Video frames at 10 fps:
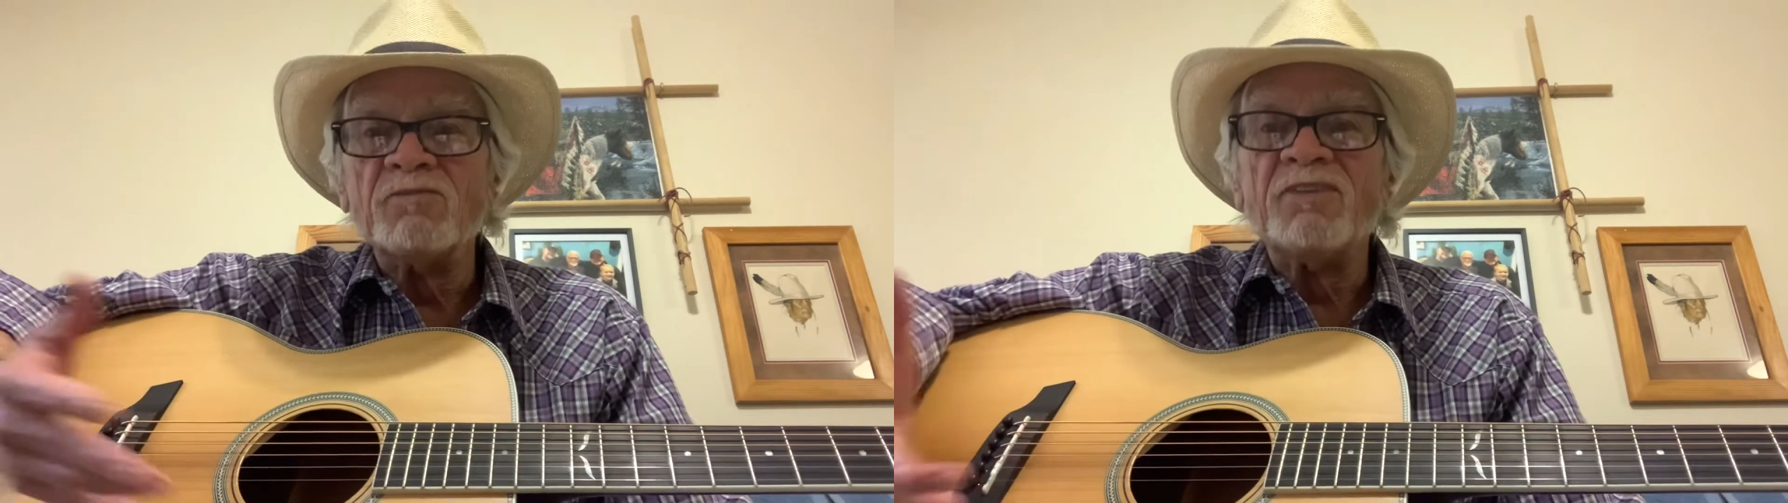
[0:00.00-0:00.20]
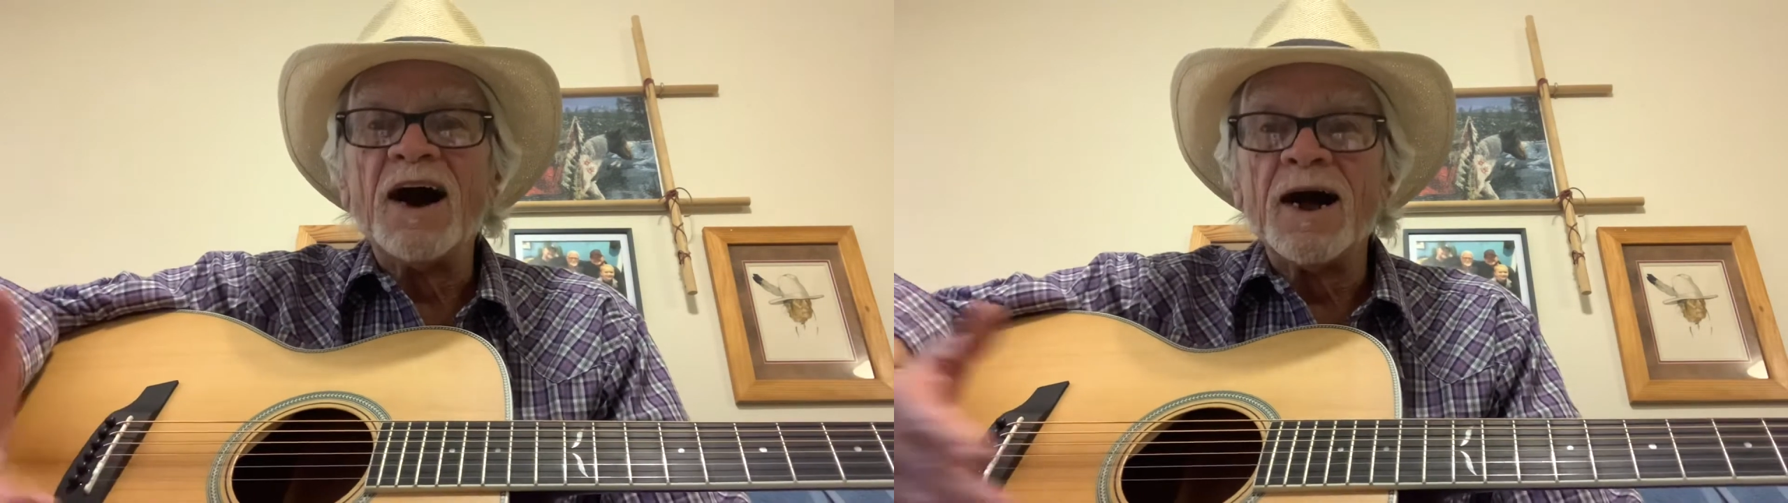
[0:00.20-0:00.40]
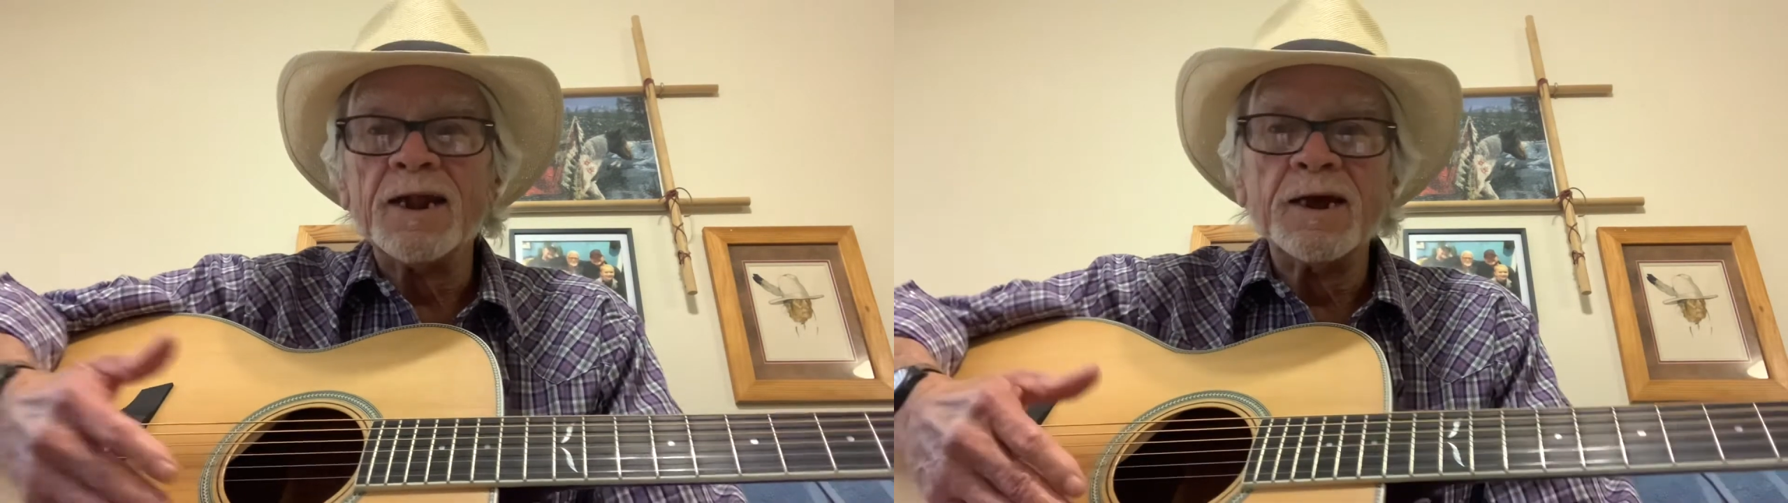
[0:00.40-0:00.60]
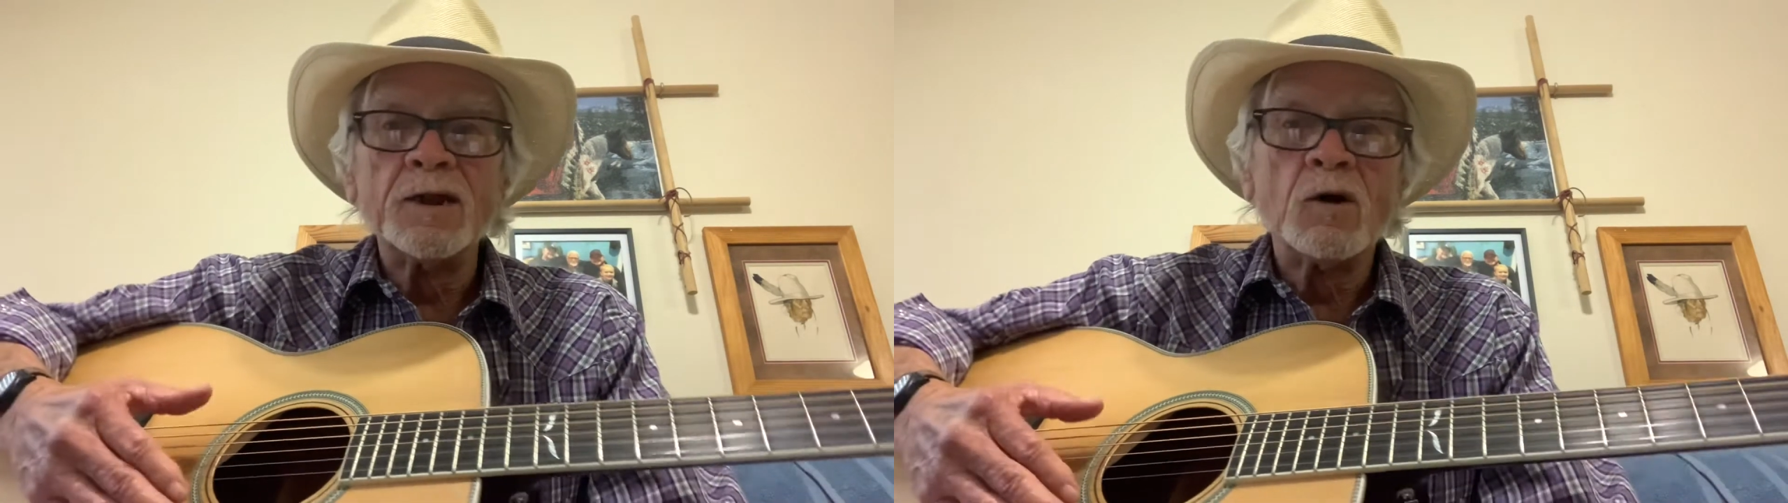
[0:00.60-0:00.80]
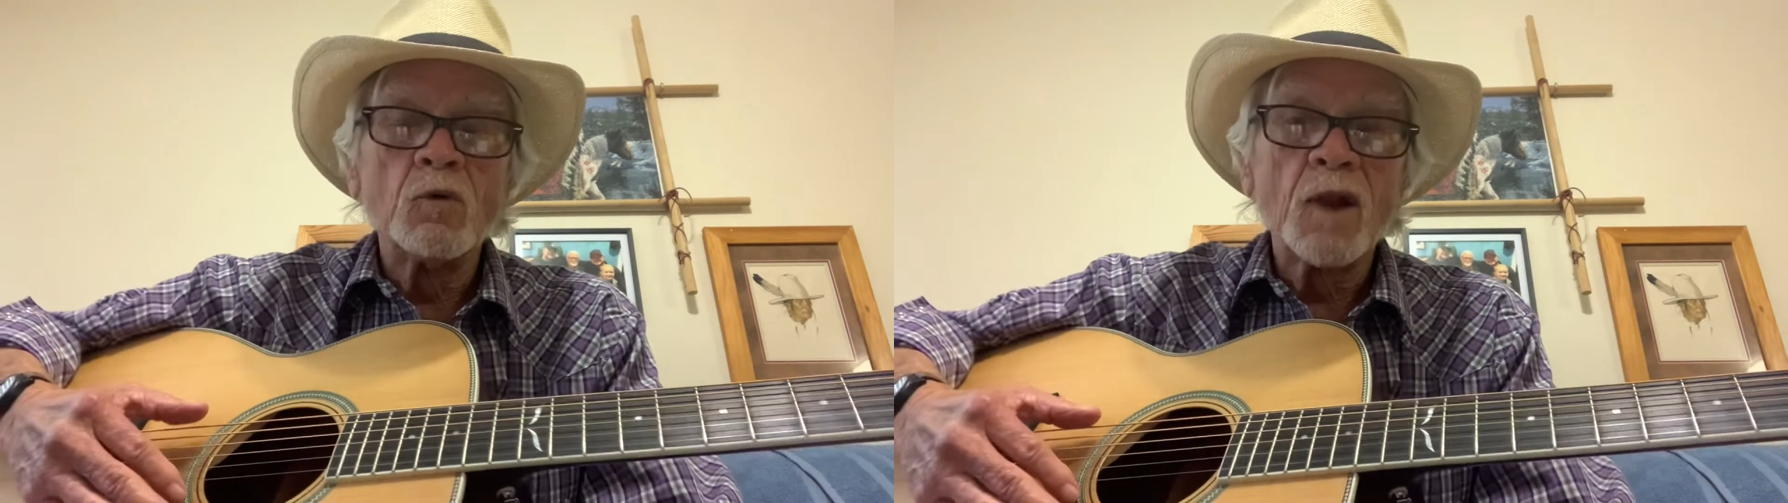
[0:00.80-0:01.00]
find it
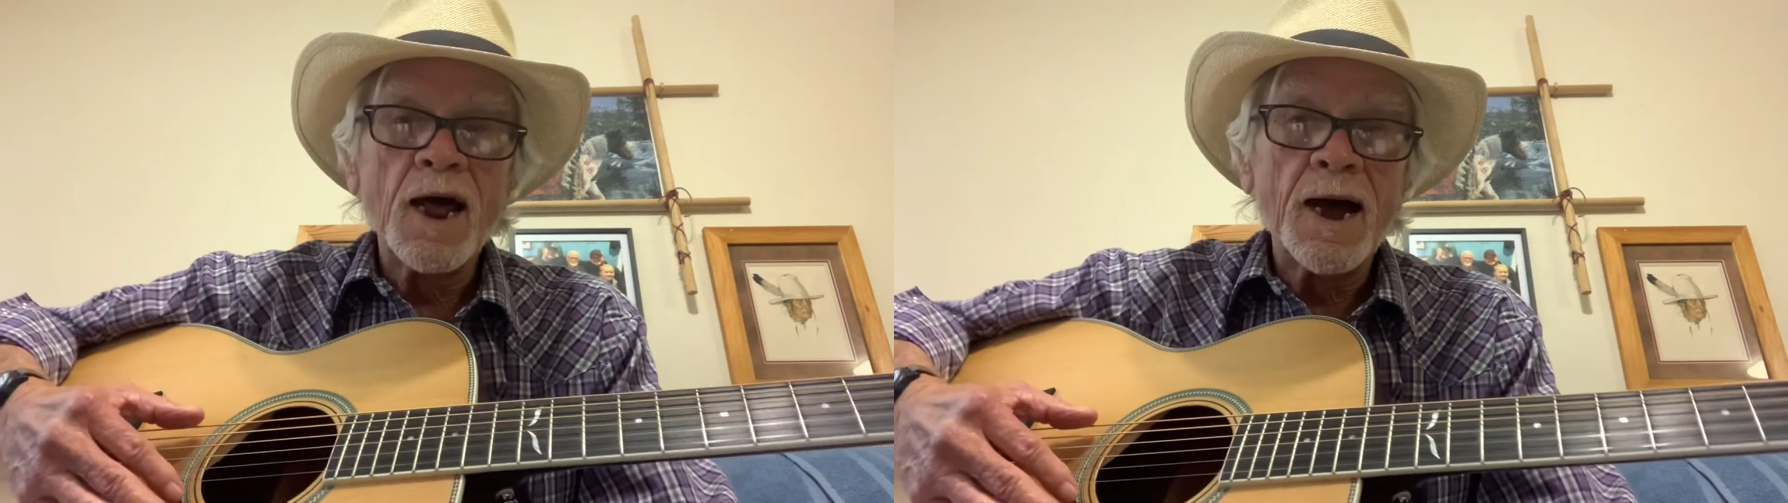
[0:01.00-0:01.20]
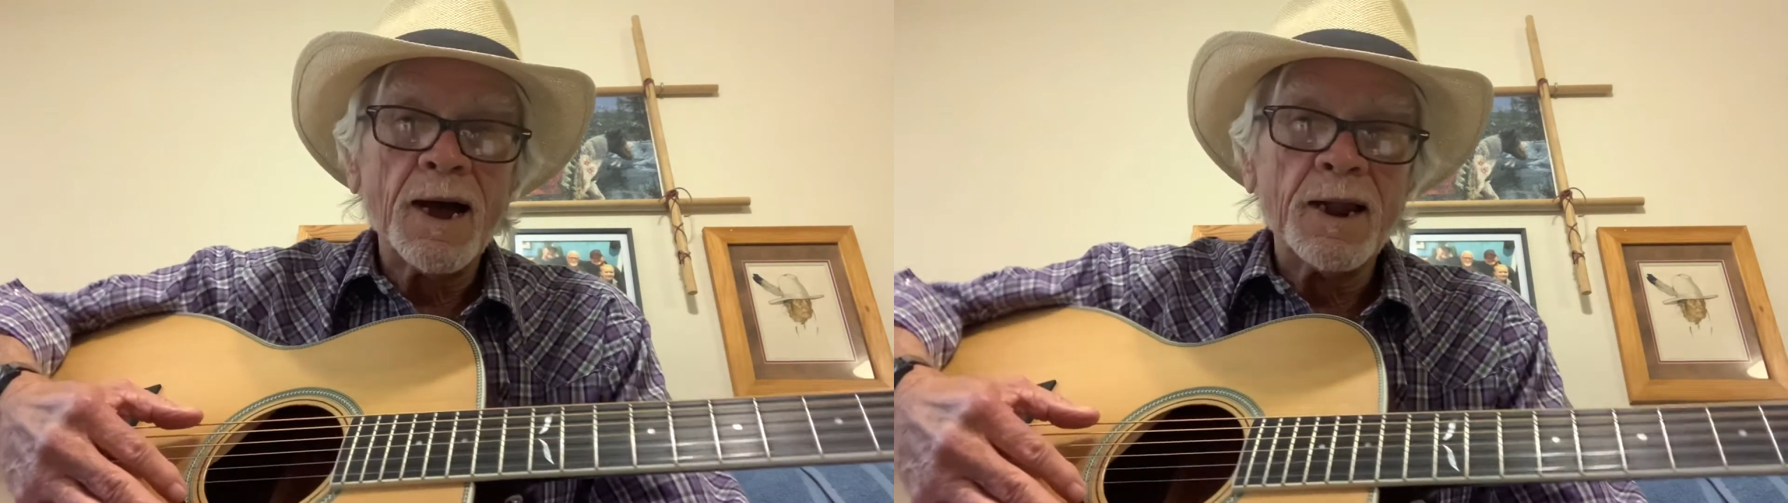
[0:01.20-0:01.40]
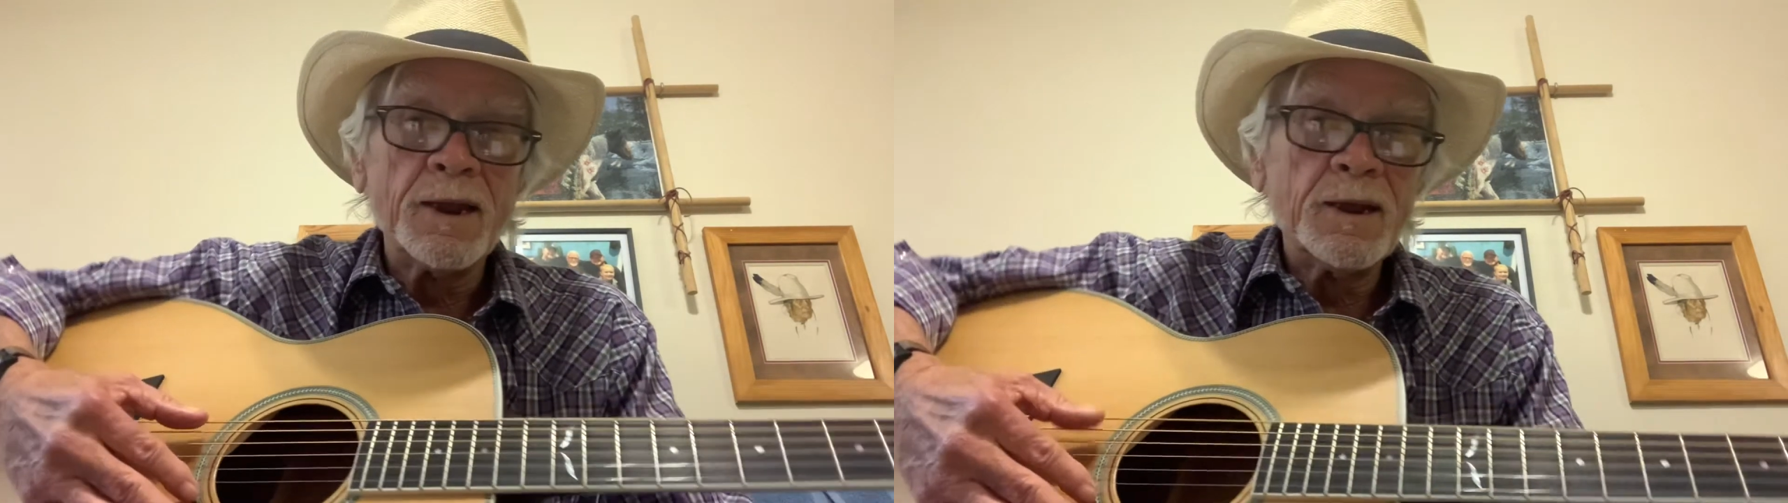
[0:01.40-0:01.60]
online.